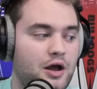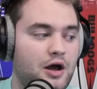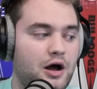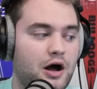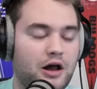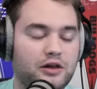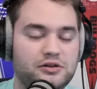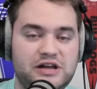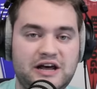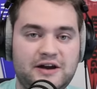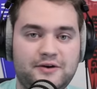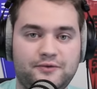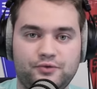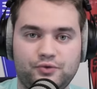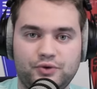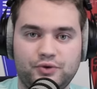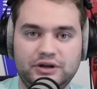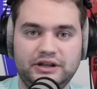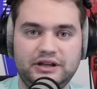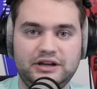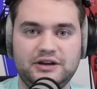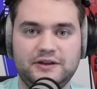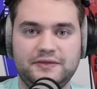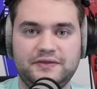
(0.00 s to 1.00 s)
A lot of
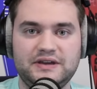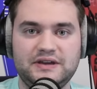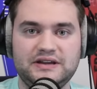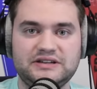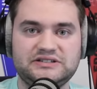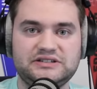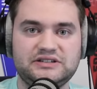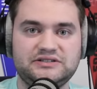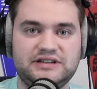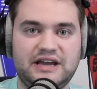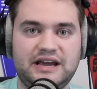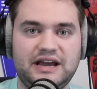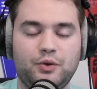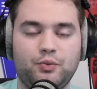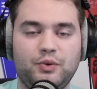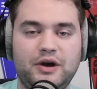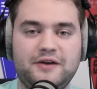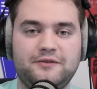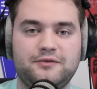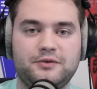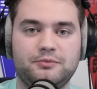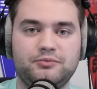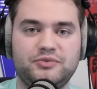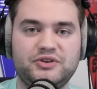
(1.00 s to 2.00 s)
really good things to take away
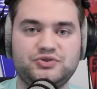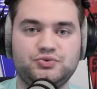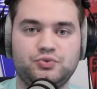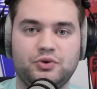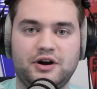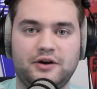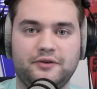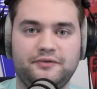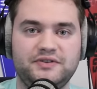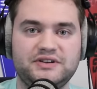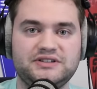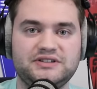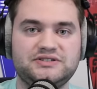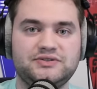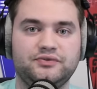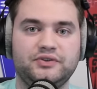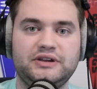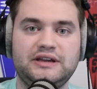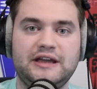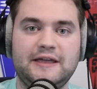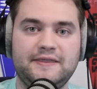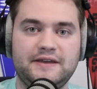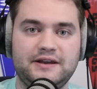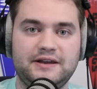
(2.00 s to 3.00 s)
from this one
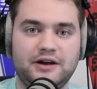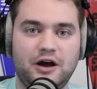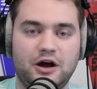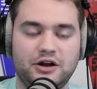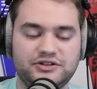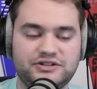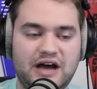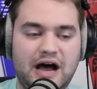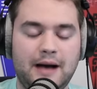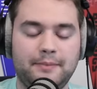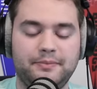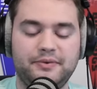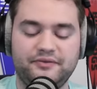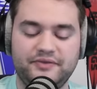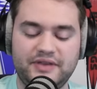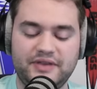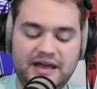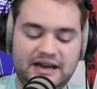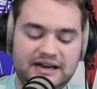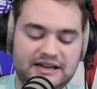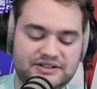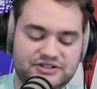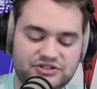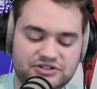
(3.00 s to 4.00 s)
offensively, and then on top of
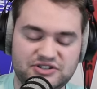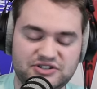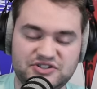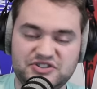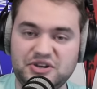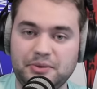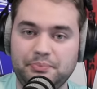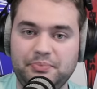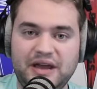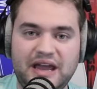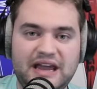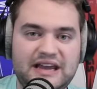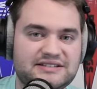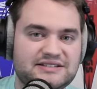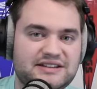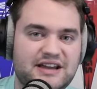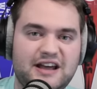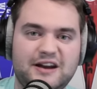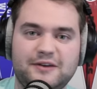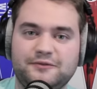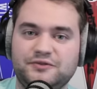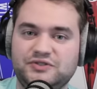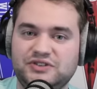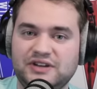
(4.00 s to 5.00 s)
that, it's just the pace
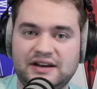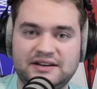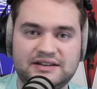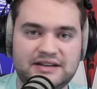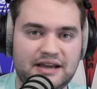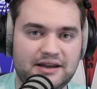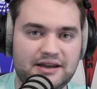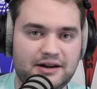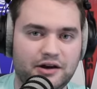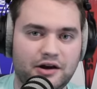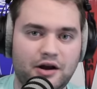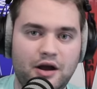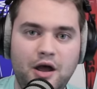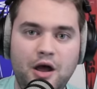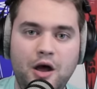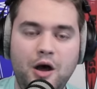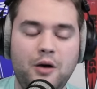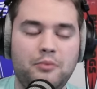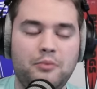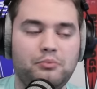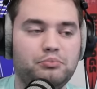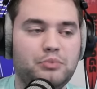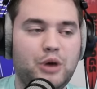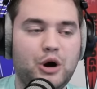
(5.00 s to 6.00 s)
kind of dictated
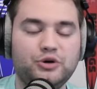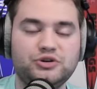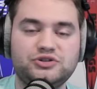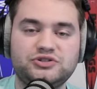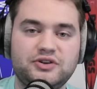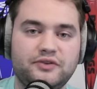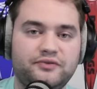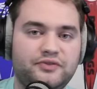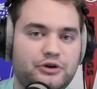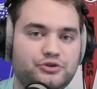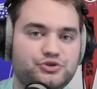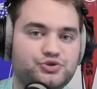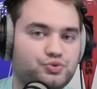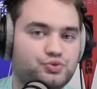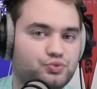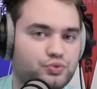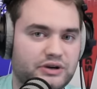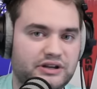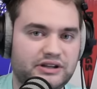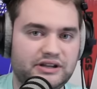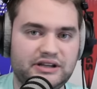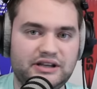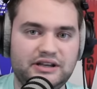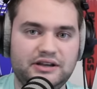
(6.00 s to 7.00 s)
most of those
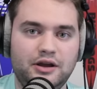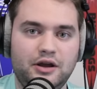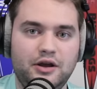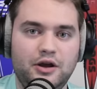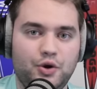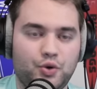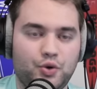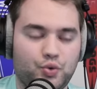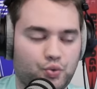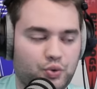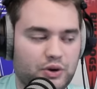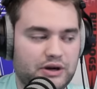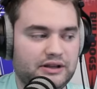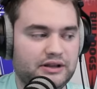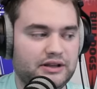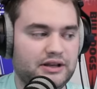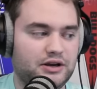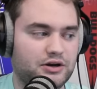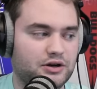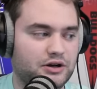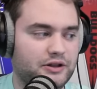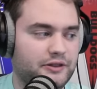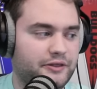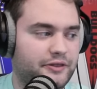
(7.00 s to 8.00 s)
really, really
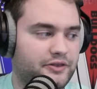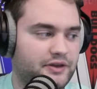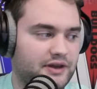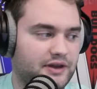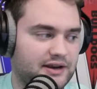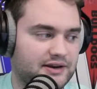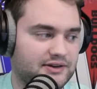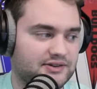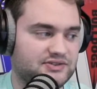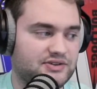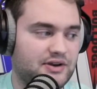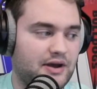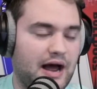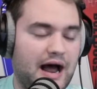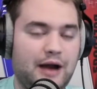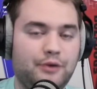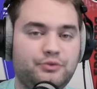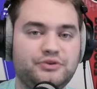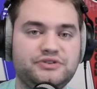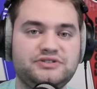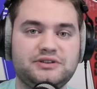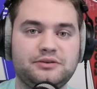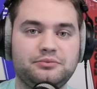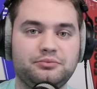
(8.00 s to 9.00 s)
good things. I
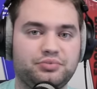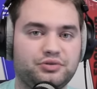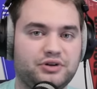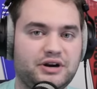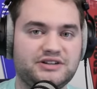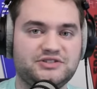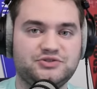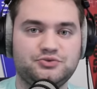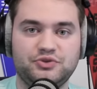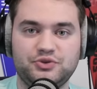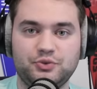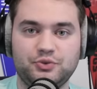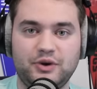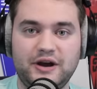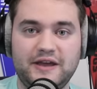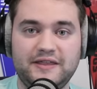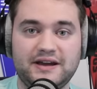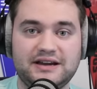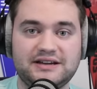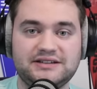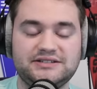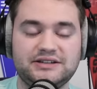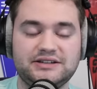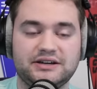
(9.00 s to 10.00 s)
was impressed with the way
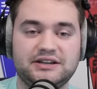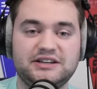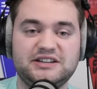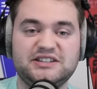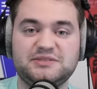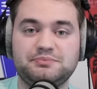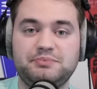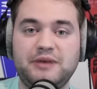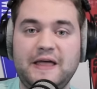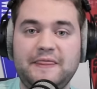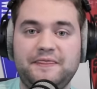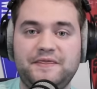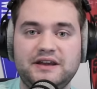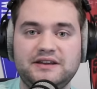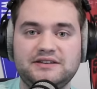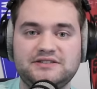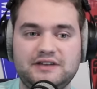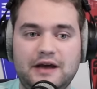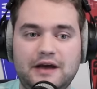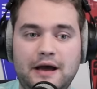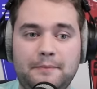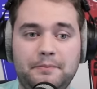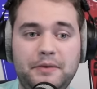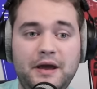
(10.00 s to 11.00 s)
that Kentucky sped things
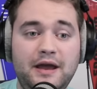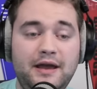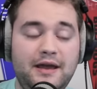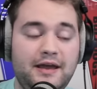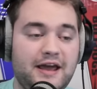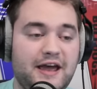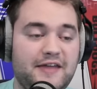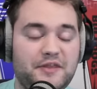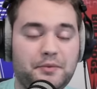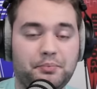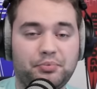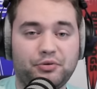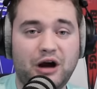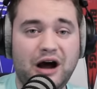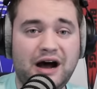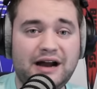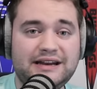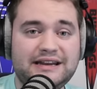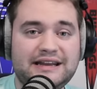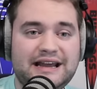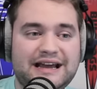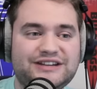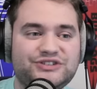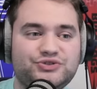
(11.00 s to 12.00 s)
up, and the
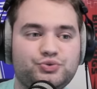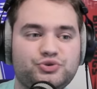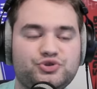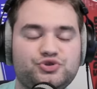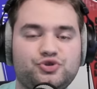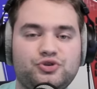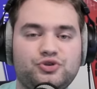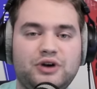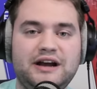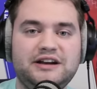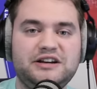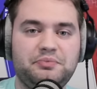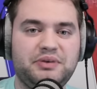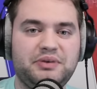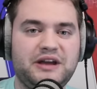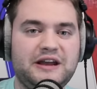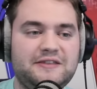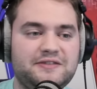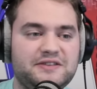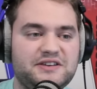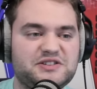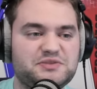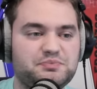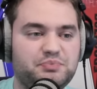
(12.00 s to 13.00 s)
broadcast was trying to
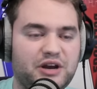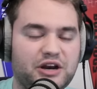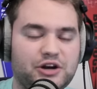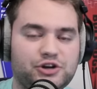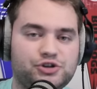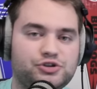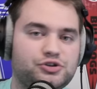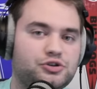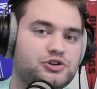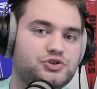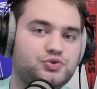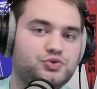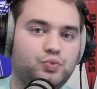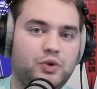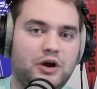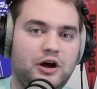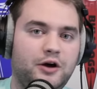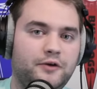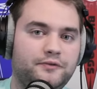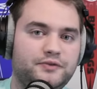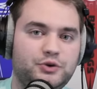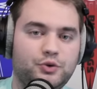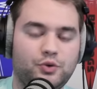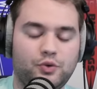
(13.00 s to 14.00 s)
paint this picture as well,
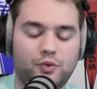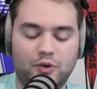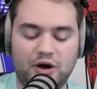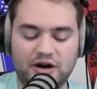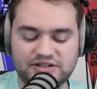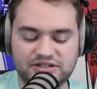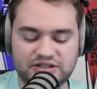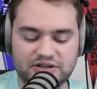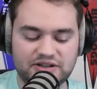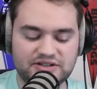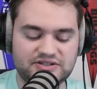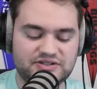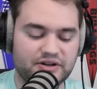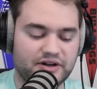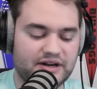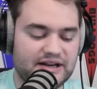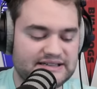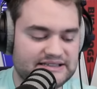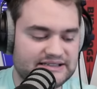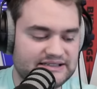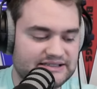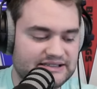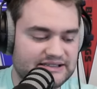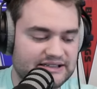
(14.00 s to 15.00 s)
if you were watching this on
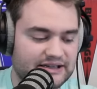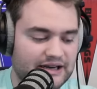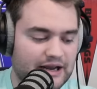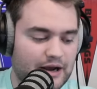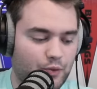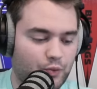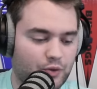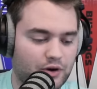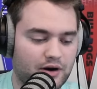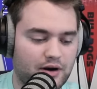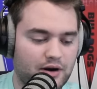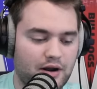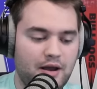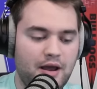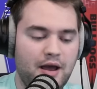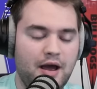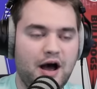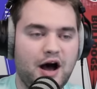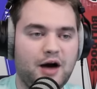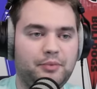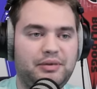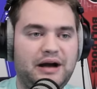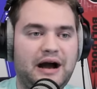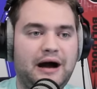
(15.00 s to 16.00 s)
SEC Network,
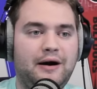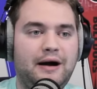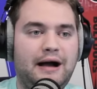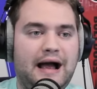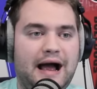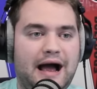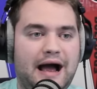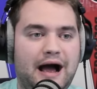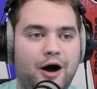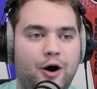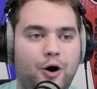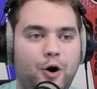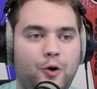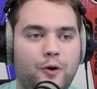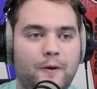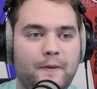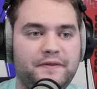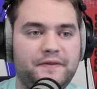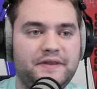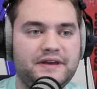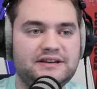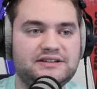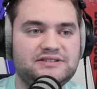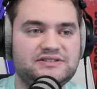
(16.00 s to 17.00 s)
about how
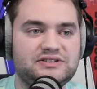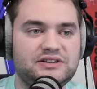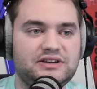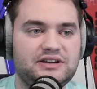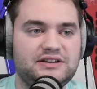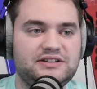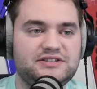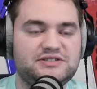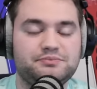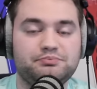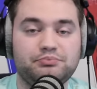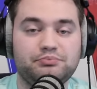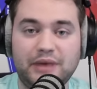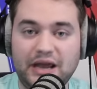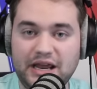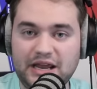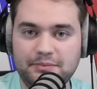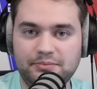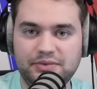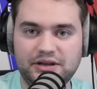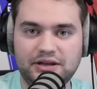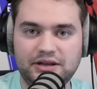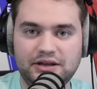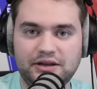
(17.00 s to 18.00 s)
this is
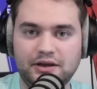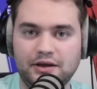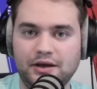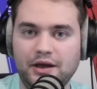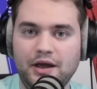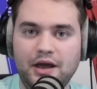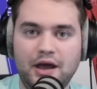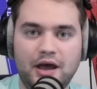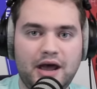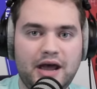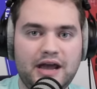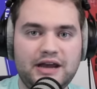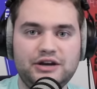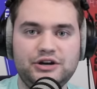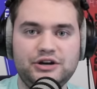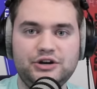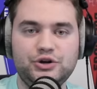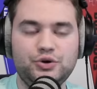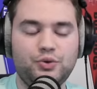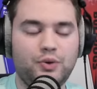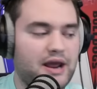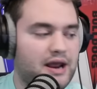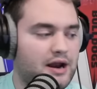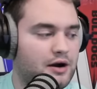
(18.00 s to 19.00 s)
maybe a
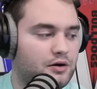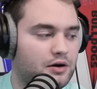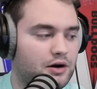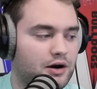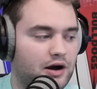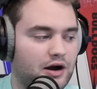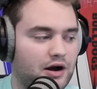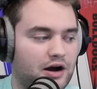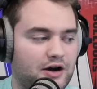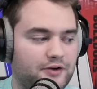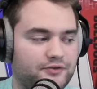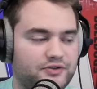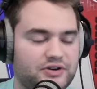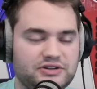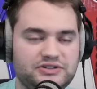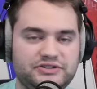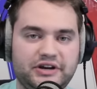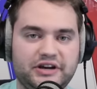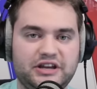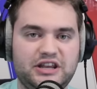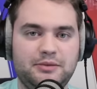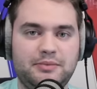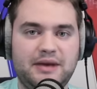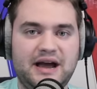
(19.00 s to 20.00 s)
new era of
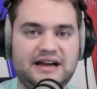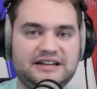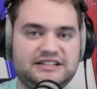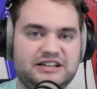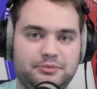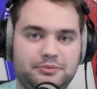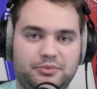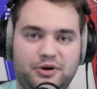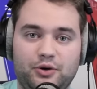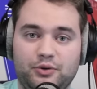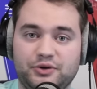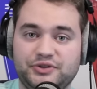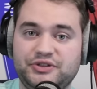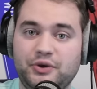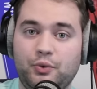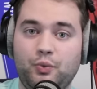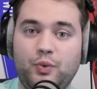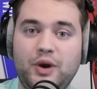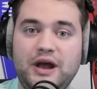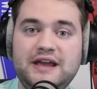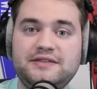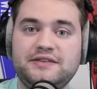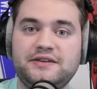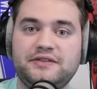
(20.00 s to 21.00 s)
Kentucky basketball with the
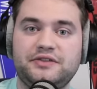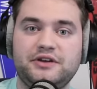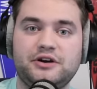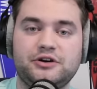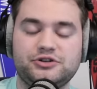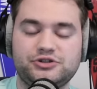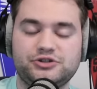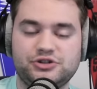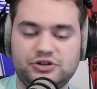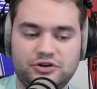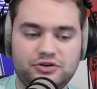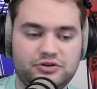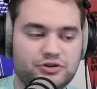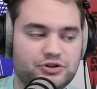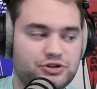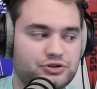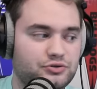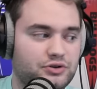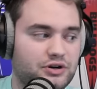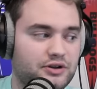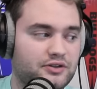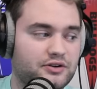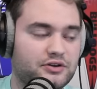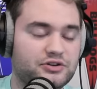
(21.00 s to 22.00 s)
way that they're
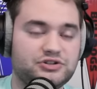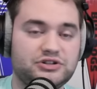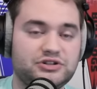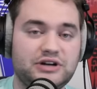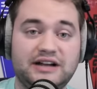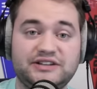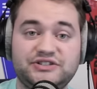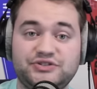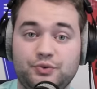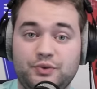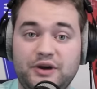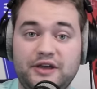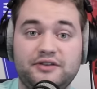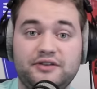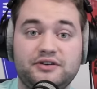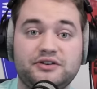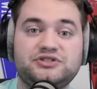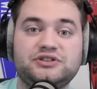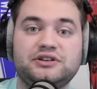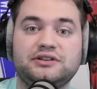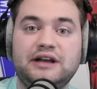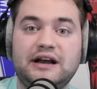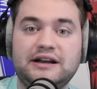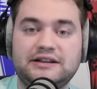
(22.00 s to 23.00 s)
shooting their shots, the way they're
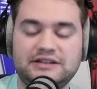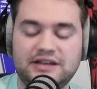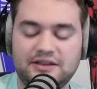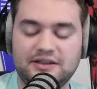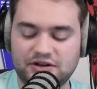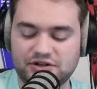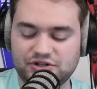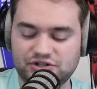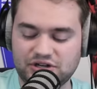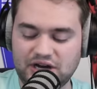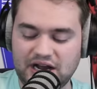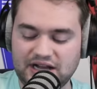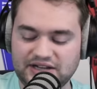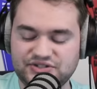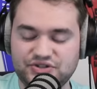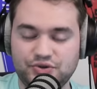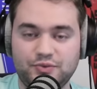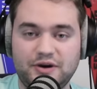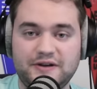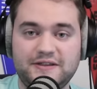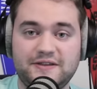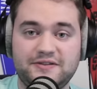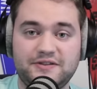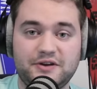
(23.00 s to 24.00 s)
selecting their shots, the
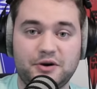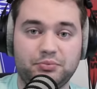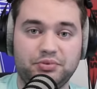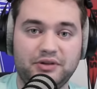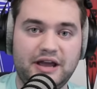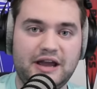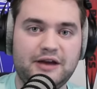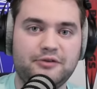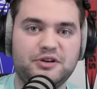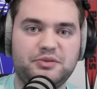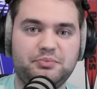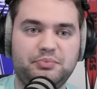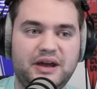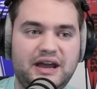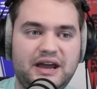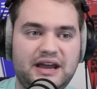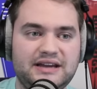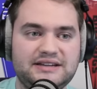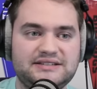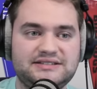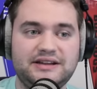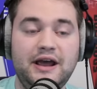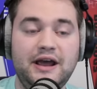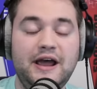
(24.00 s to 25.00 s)
way that they're playing with
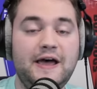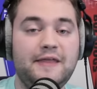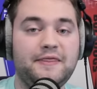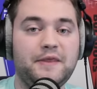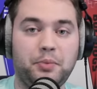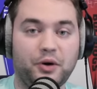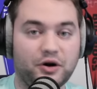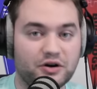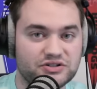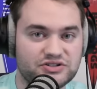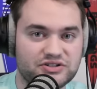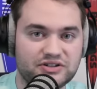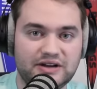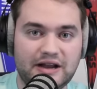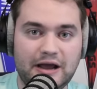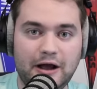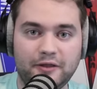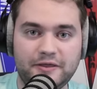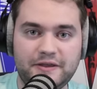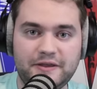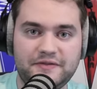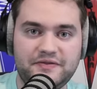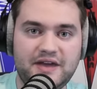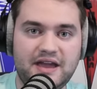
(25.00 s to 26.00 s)
pace, the personnel
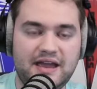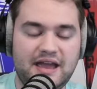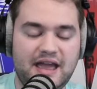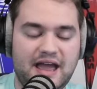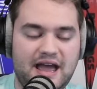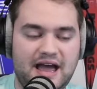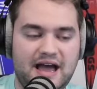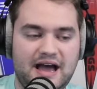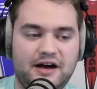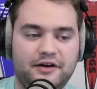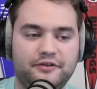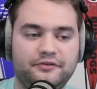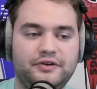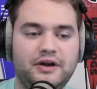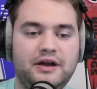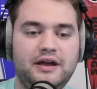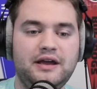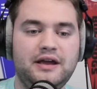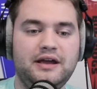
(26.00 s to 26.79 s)
that they have.